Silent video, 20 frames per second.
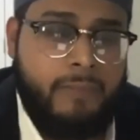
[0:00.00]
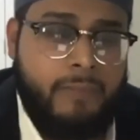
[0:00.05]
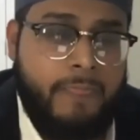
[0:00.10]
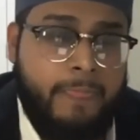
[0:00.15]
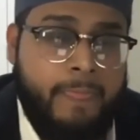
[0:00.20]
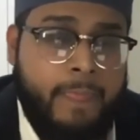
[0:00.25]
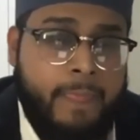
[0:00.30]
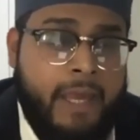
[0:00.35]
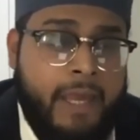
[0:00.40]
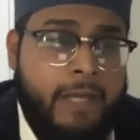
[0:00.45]

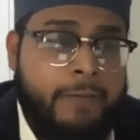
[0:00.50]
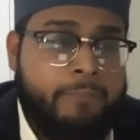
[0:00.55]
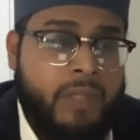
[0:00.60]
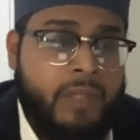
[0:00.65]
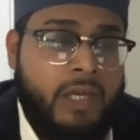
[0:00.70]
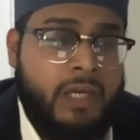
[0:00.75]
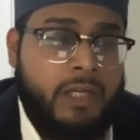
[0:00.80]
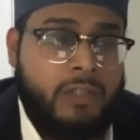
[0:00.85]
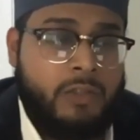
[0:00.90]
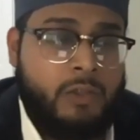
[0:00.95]
That
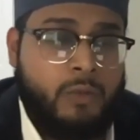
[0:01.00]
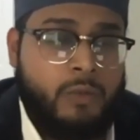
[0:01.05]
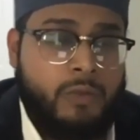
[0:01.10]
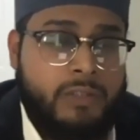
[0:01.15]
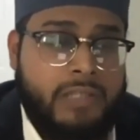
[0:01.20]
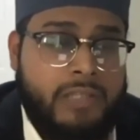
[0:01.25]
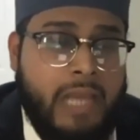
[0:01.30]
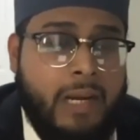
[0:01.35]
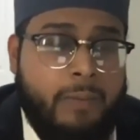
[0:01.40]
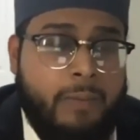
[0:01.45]
to
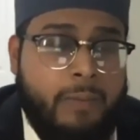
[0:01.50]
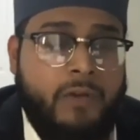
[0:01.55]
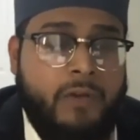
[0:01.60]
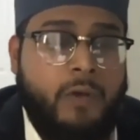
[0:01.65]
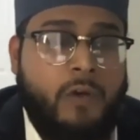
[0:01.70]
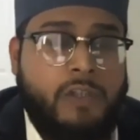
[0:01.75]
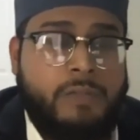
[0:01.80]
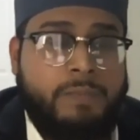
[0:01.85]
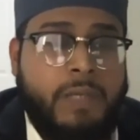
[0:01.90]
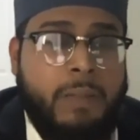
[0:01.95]
stand up for
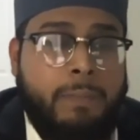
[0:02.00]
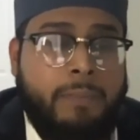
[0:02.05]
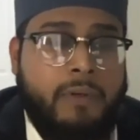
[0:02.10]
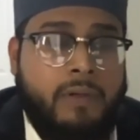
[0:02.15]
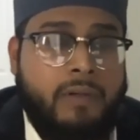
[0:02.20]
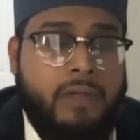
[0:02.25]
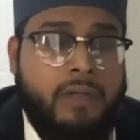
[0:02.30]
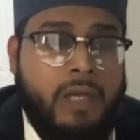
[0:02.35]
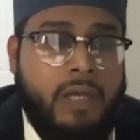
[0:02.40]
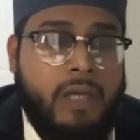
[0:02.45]
those
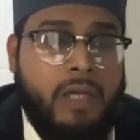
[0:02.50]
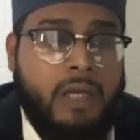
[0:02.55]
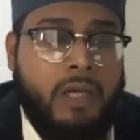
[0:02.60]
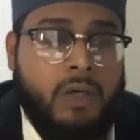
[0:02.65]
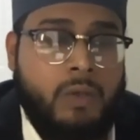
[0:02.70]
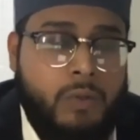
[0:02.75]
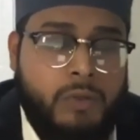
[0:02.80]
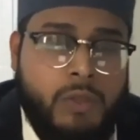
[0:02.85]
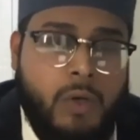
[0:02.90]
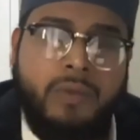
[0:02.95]
people
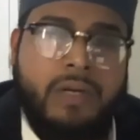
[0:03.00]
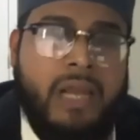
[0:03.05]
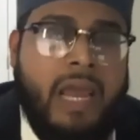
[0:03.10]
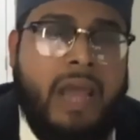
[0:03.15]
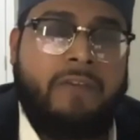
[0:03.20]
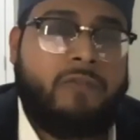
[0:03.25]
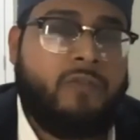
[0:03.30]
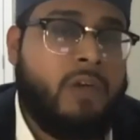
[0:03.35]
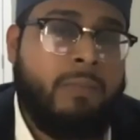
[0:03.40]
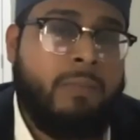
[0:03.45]
who don't
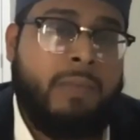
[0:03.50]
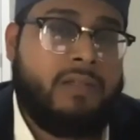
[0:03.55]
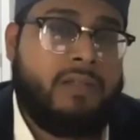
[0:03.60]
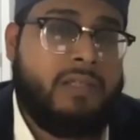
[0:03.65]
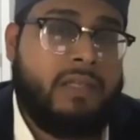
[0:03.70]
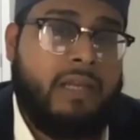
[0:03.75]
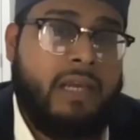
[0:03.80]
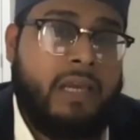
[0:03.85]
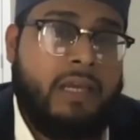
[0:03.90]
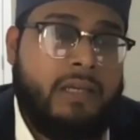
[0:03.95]
have three meals
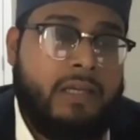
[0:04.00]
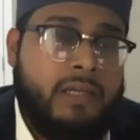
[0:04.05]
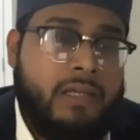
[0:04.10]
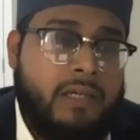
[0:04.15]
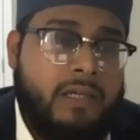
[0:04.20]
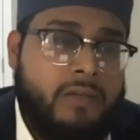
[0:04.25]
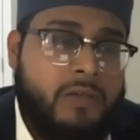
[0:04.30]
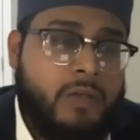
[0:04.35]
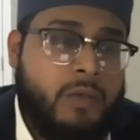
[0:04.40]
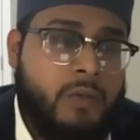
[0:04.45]
a day,
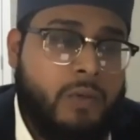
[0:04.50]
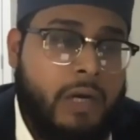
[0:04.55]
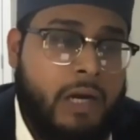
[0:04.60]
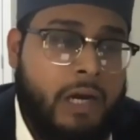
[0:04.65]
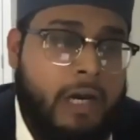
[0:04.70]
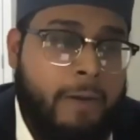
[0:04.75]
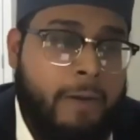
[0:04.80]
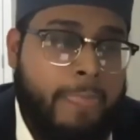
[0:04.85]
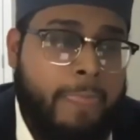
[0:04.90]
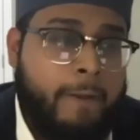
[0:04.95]
to
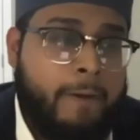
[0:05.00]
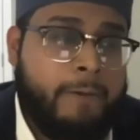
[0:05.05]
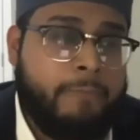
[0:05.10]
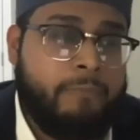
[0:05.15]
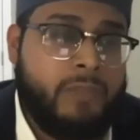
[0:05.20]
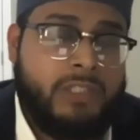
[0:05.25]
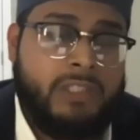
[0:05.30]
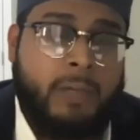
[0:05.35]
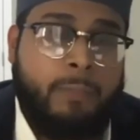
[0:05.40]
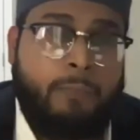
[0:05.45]
you know,
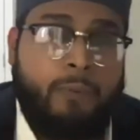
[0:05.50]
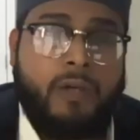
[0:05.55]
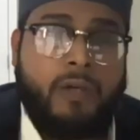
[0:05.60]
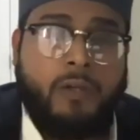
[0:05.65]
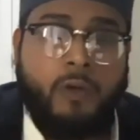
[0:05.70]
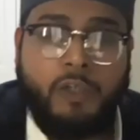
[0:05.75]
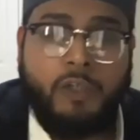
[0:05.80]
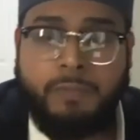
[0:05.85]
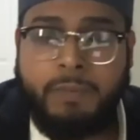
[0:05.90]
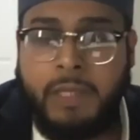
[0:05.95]
support
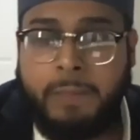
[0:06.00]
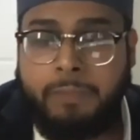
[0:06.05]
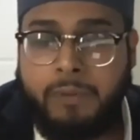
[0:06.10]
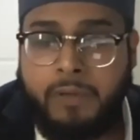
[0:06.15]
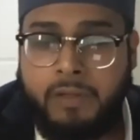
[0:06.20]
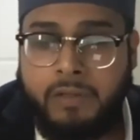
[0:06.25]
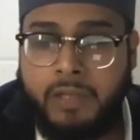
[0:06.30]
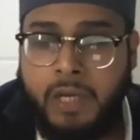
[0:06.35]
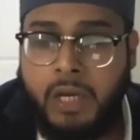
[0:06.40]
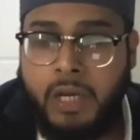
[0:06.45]
those
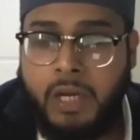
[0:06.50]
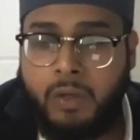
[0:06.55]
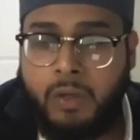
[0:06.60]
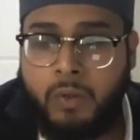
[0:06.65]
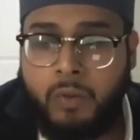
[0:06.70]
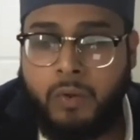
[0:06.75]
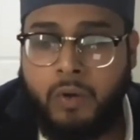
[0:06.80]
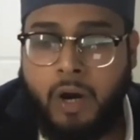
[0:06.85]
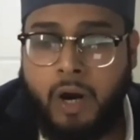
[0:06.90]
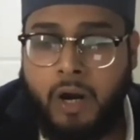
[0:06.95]
people
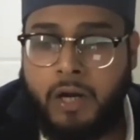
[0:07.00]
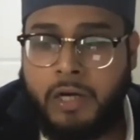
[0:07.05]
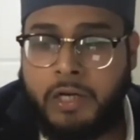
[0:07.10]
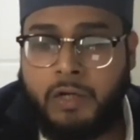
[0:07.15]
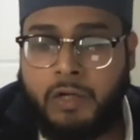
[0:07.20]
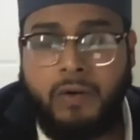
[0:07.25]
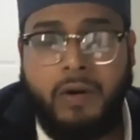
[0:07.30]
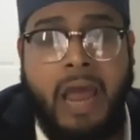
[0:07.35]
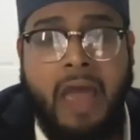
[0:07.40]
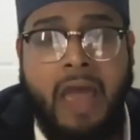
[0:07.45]
who are, you
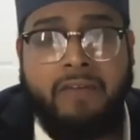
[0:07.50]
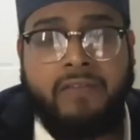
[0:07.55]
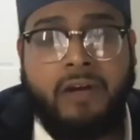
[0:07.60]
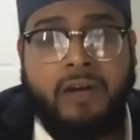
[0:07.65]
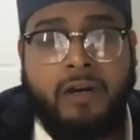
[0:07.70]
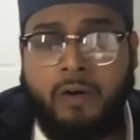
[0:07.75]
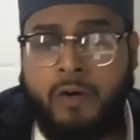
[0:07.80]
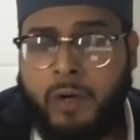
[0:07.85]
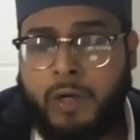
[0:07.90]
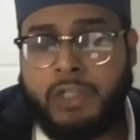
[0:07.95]
know,
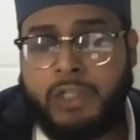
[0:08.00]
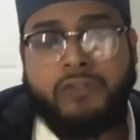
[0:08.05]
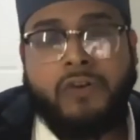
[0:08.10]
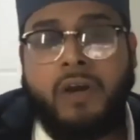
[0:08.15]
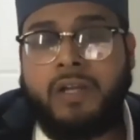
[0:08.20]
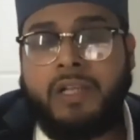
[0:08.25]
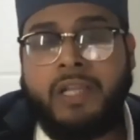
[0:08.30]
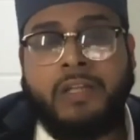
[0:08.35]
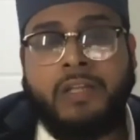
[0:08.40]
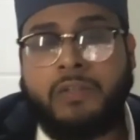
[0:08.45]
who are
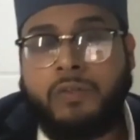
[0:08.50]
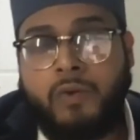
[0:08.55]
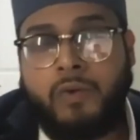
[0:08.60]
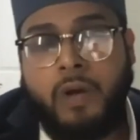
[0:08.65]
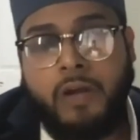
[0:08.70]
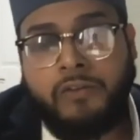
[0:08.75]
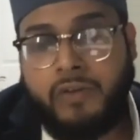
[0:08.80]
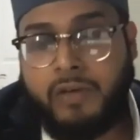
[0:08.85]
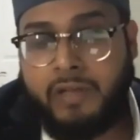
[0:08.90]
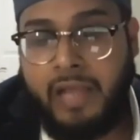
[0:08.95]
struggling
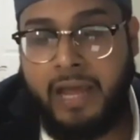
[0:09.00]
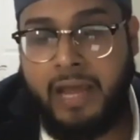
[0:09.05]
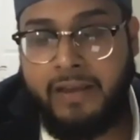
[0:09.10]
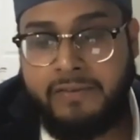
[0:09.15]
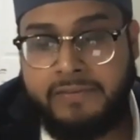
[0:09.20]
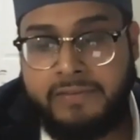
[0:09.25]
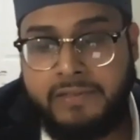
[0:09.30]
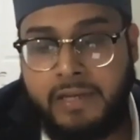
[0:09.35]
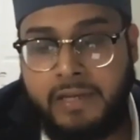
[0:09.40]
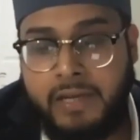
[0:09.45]
throughout their
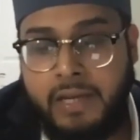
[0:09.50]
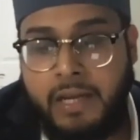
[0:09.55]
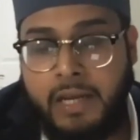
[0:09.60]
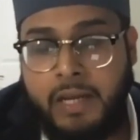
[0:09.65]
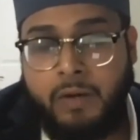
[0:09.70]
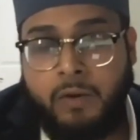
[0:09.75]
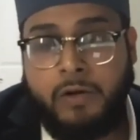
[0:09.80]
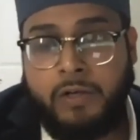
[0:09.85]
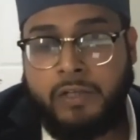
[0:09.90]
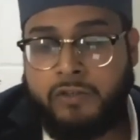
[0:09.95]
lives, you
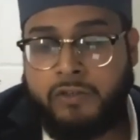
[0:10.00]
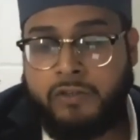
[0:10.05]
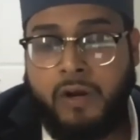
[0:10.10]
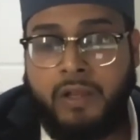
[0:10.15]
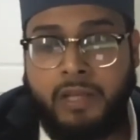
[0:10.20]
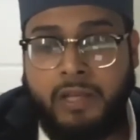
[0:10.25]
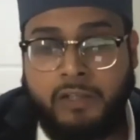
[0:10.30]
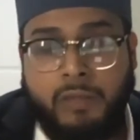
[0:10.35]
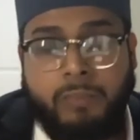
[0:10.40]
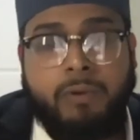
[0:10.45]
know,
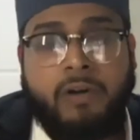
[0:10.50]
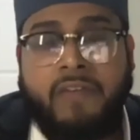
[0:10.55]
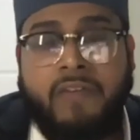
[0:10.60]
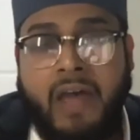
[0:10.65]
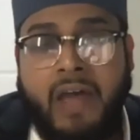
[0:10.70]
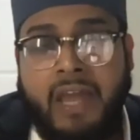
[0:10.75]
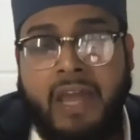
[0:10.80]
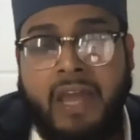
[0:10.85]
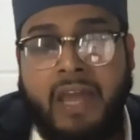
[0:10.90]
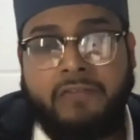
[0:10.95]
struggling to
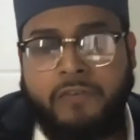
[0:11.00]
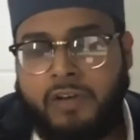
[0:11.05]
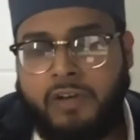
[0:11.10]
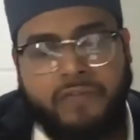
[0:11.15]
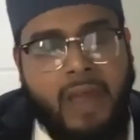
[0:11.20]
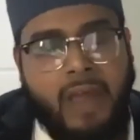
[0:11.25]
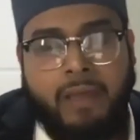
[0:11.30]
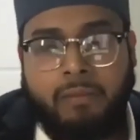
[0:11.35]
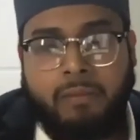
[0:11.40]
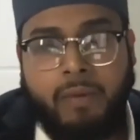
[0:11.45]
provide for their
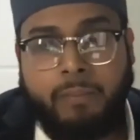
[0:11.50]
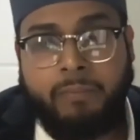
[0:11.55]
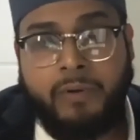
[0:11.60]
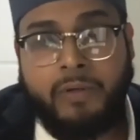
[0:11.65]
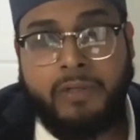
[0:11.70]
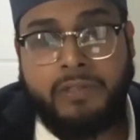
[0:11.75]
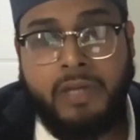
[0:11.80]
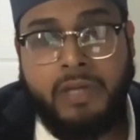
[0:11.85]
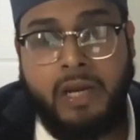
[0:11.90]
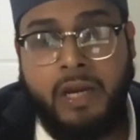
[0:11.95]
family
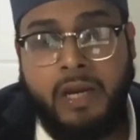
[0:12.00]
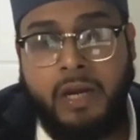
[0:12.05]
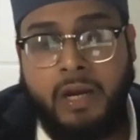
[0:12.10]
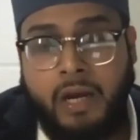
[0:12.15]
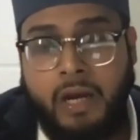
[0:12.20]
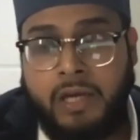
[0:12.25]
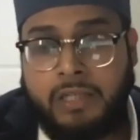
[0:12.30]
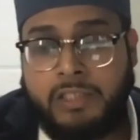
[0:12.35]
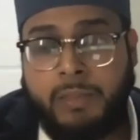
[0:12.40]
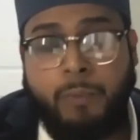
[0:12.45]
members,
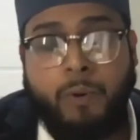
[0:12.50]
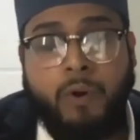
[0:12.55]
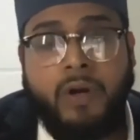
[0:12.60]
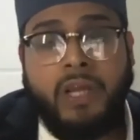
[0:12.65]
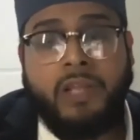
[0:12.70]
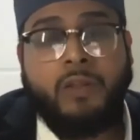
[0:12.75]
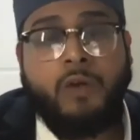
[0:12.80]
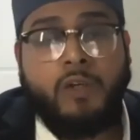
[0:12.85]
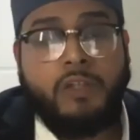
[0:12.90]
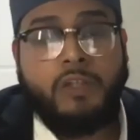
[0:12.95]

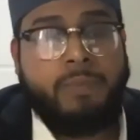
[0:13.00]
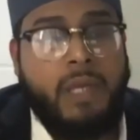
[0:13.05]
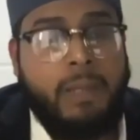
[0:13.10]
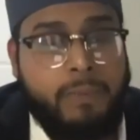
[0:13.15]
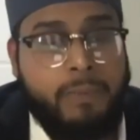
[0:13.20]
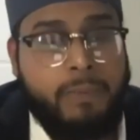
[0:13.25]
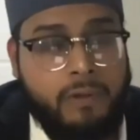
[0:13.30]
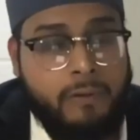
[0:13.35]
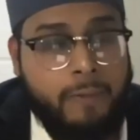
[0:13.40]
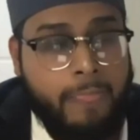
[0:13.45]
supporting those
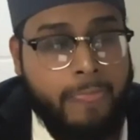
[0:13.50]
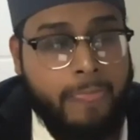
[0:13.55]
people